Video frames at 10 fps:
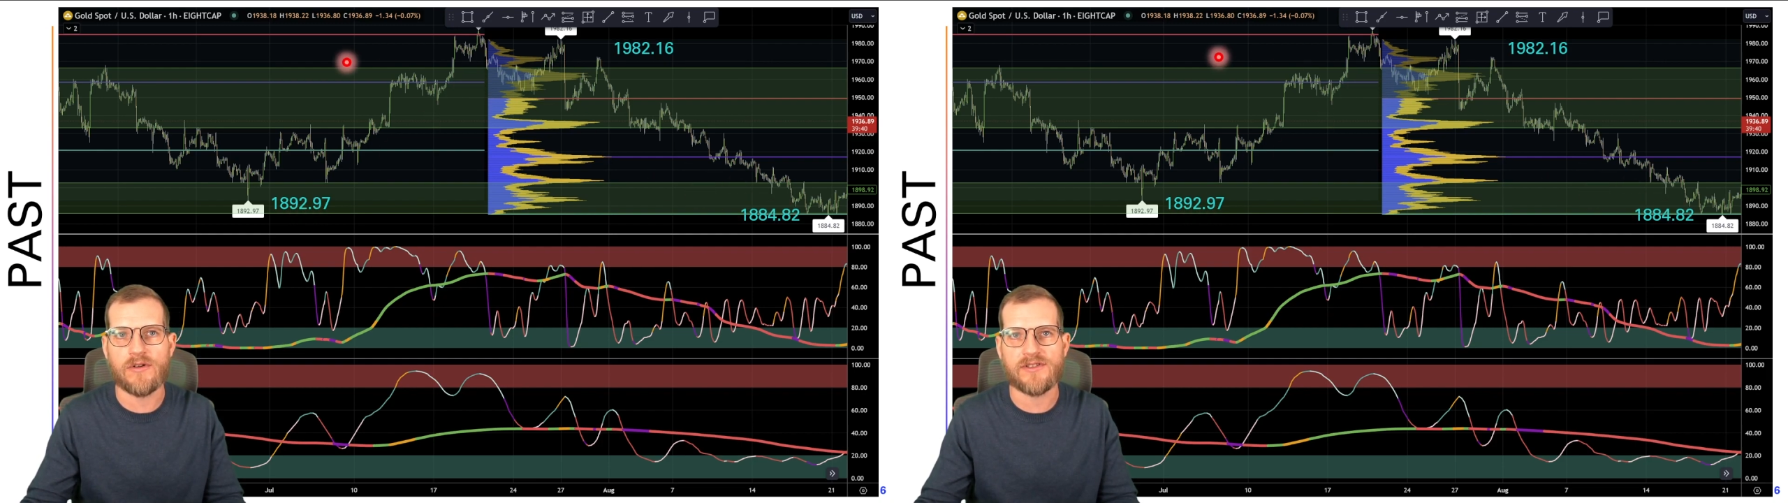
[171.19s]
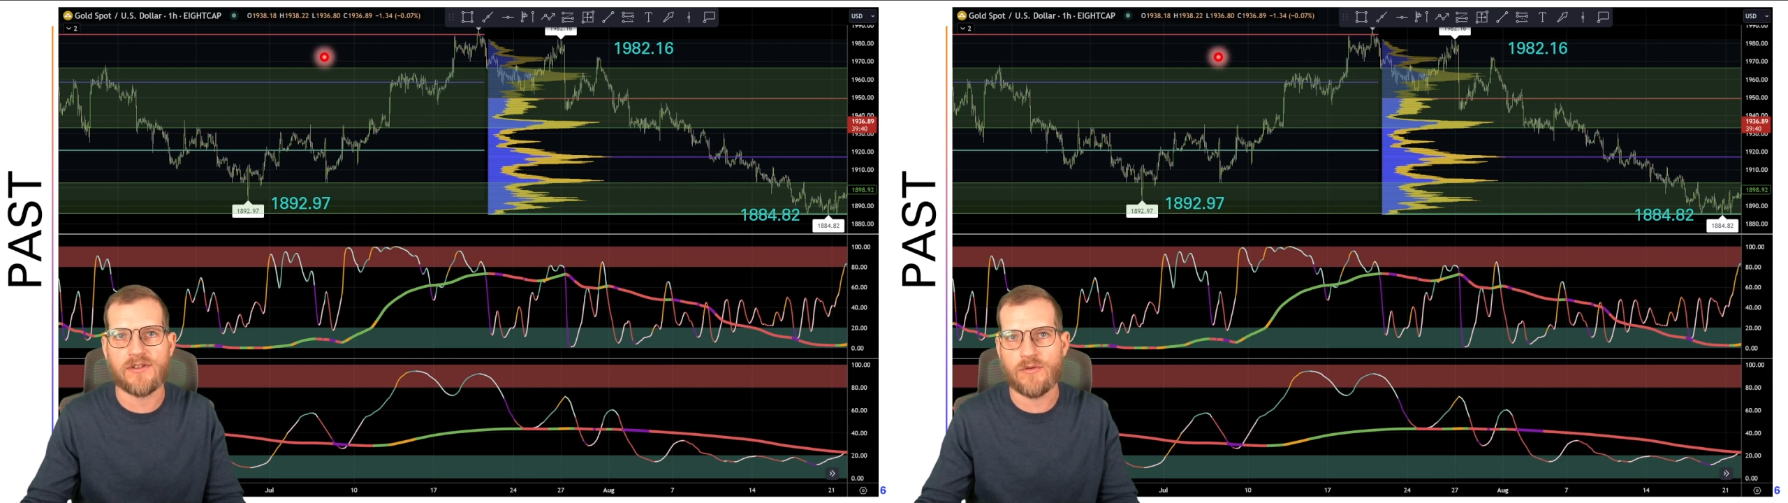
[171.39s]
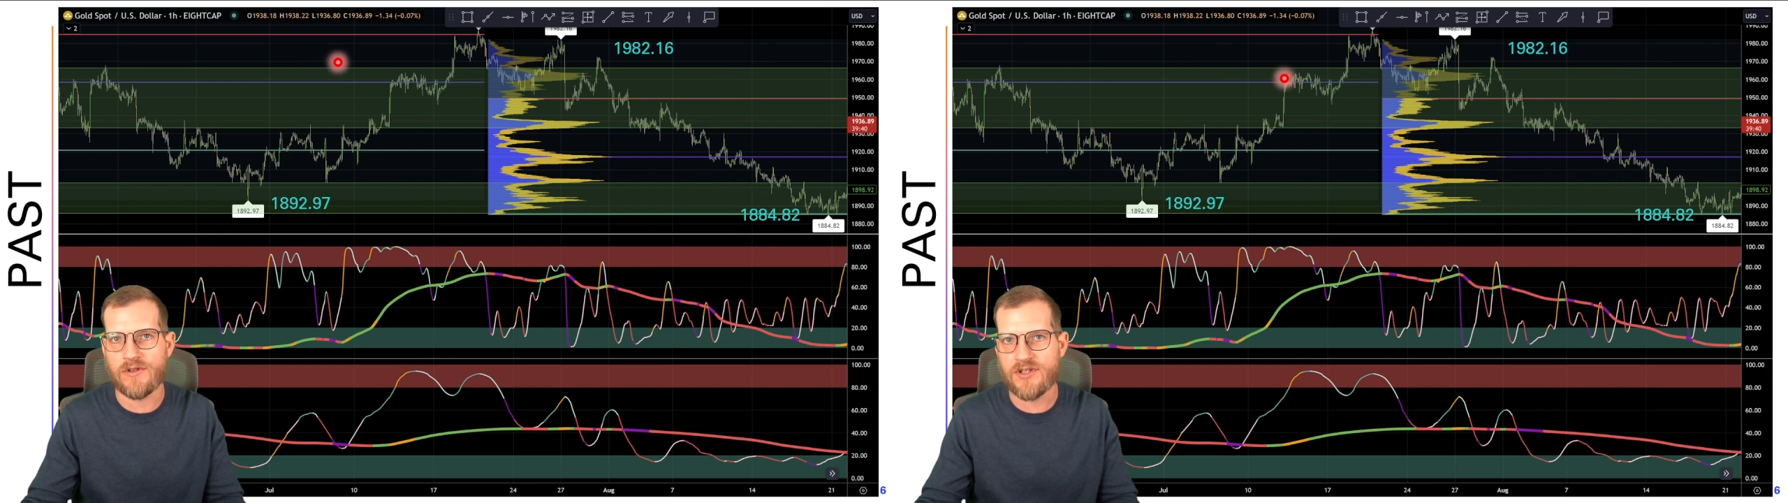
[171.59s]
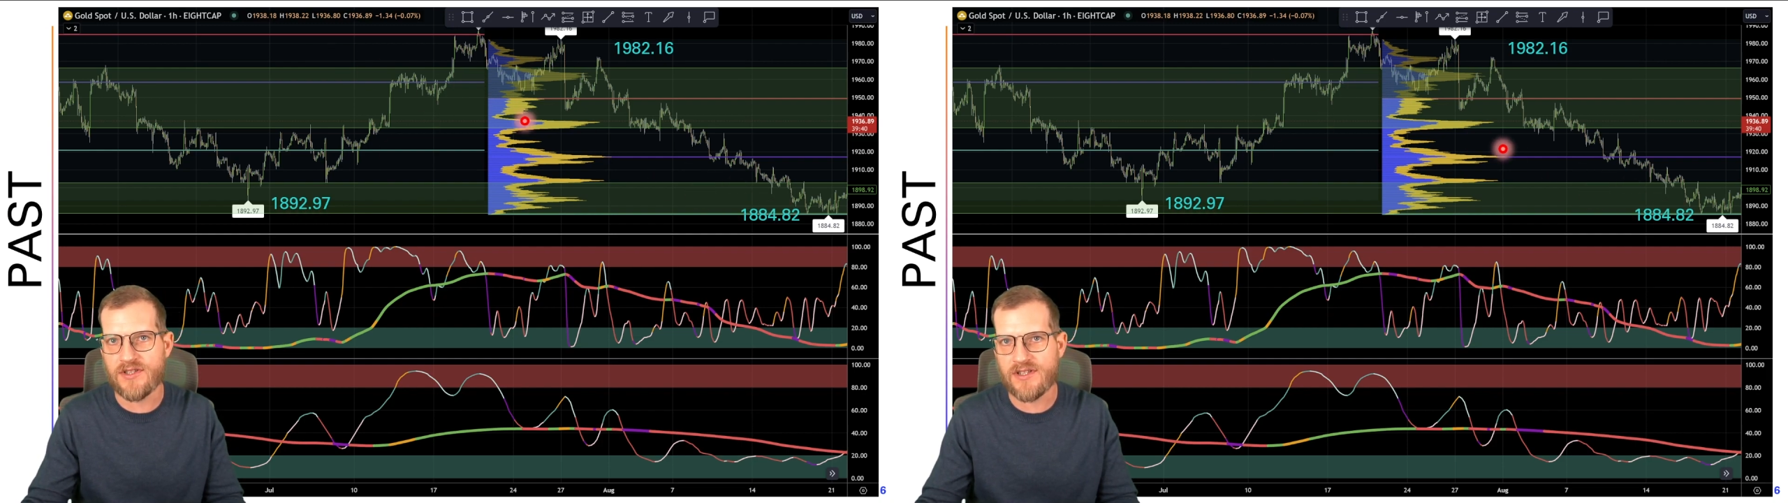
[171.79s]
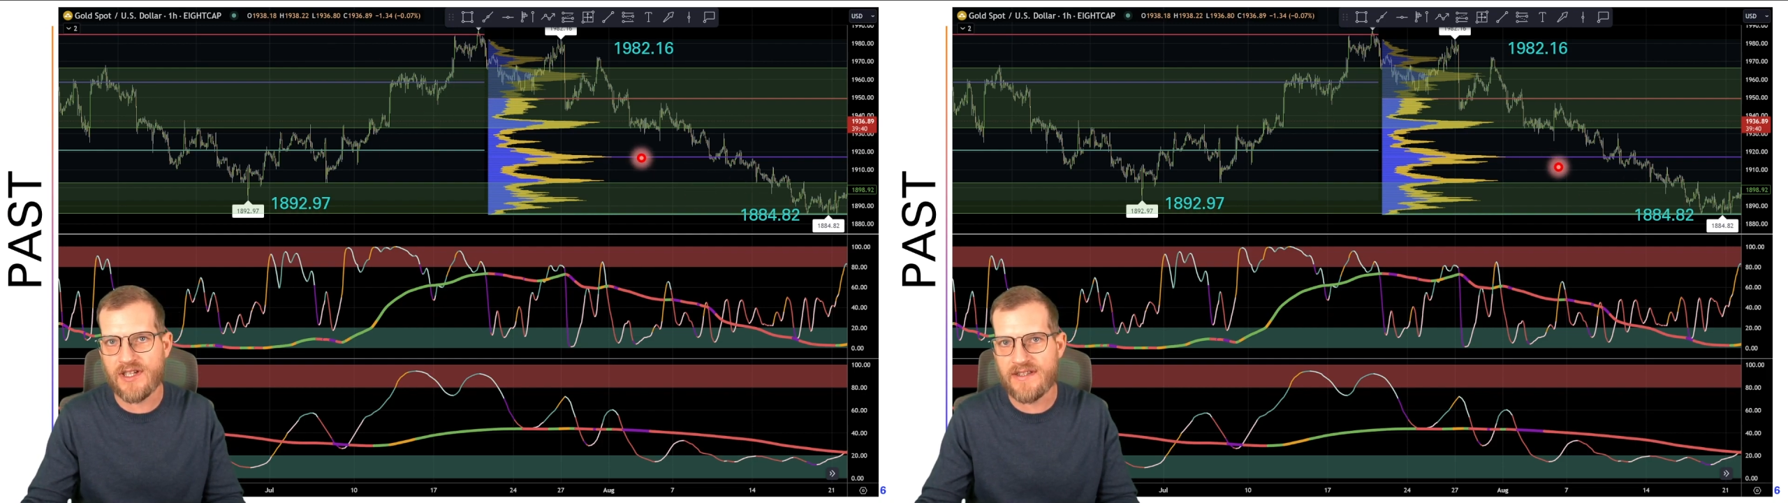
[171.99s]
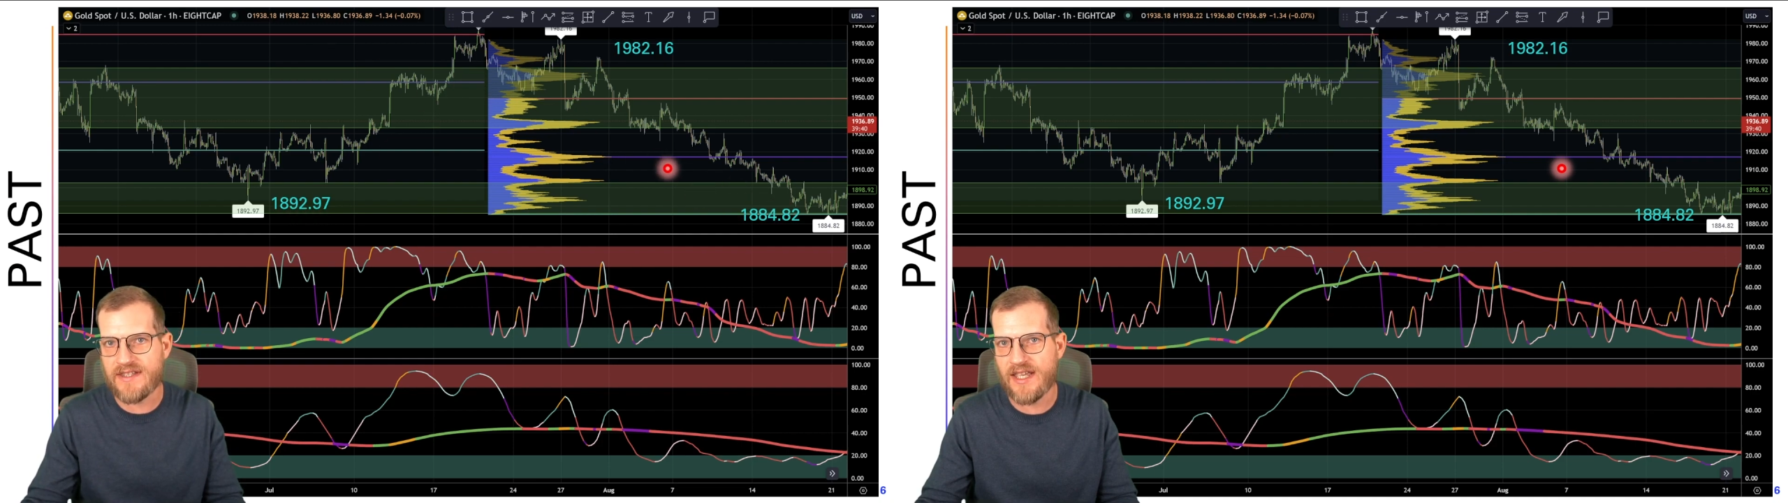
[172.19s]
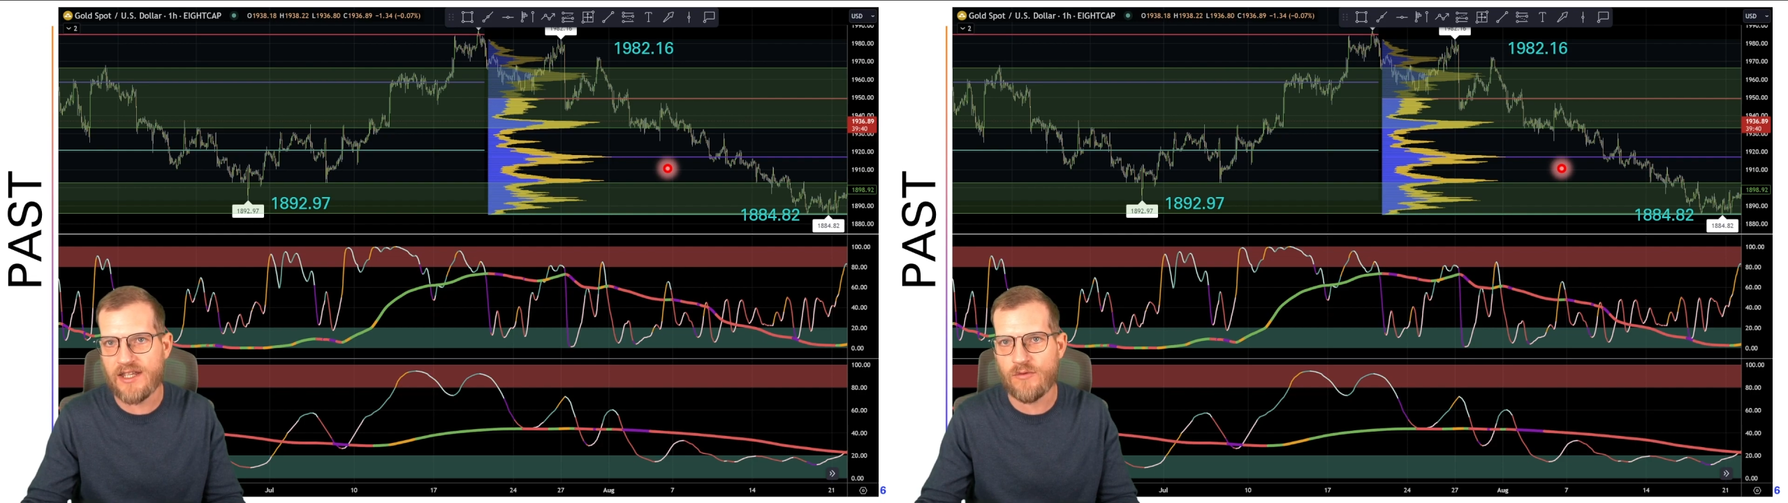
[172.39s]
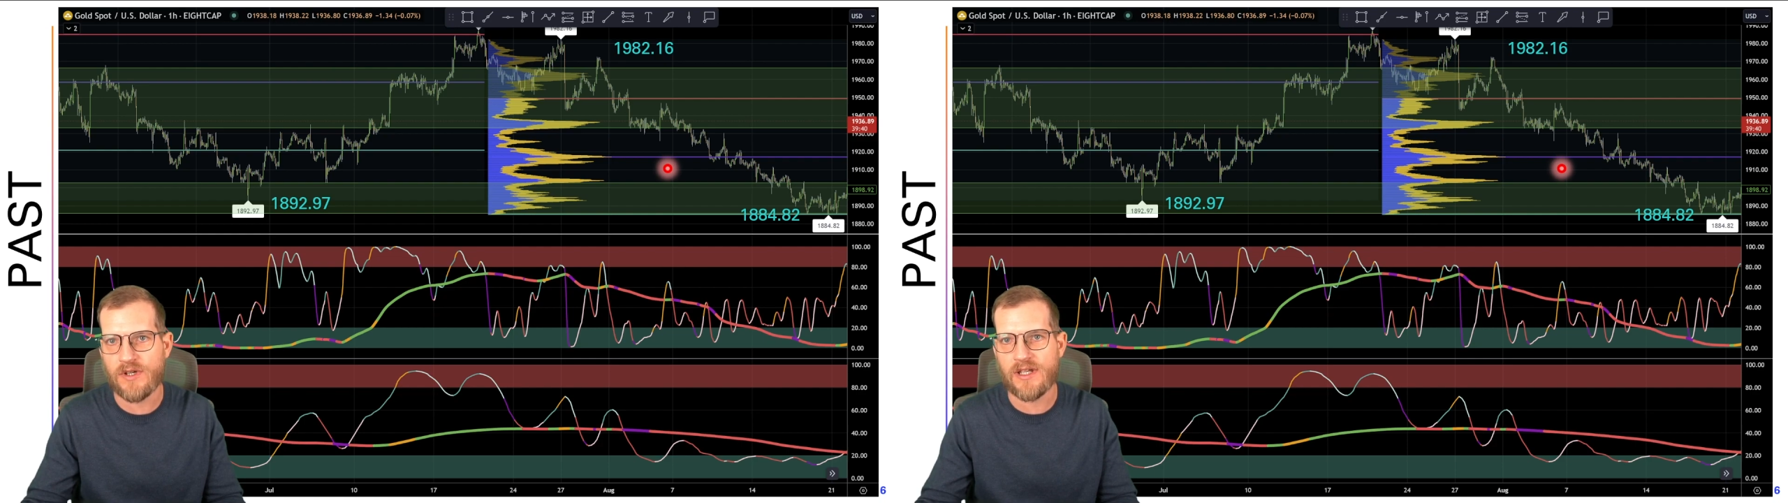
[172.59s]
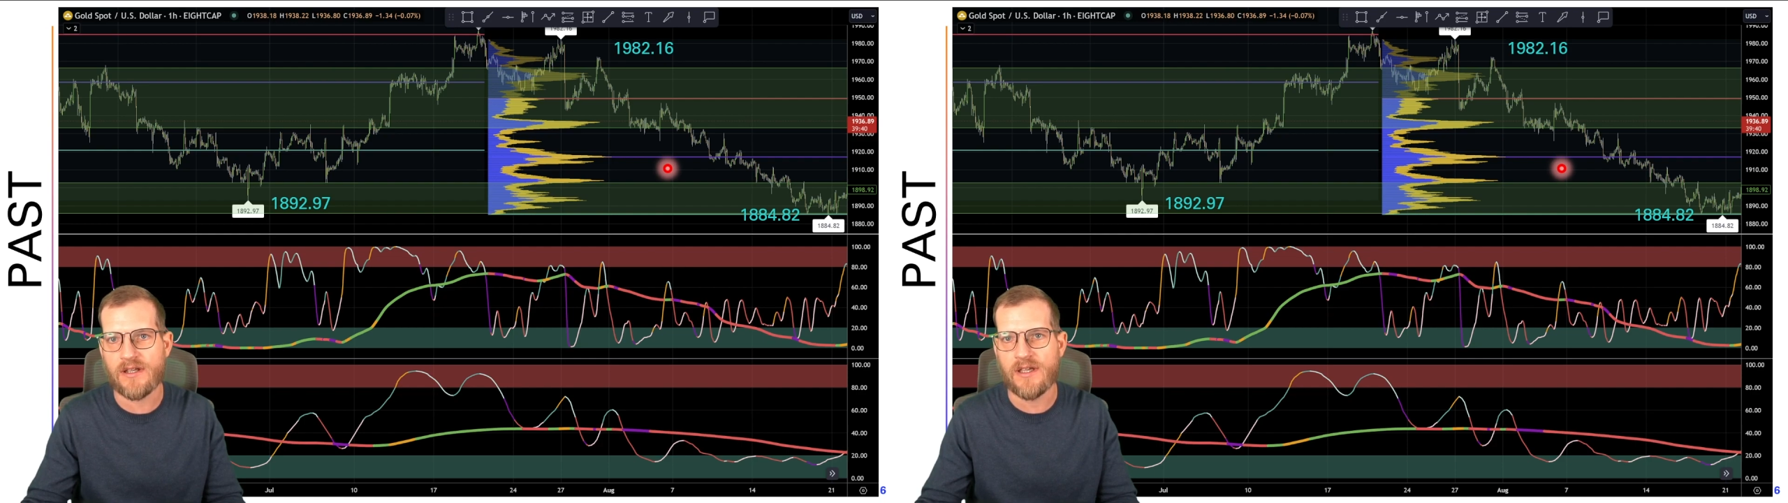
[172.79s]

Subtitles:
so we're just continuing